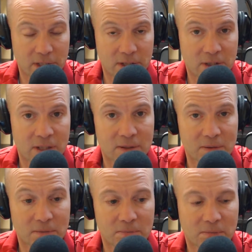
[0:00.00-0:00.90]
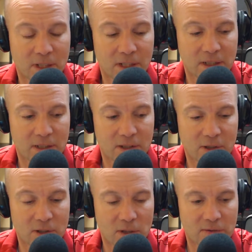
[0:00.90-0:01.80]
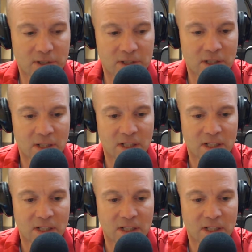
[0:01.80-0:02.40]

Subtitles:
teacher, my grade 12 teacher.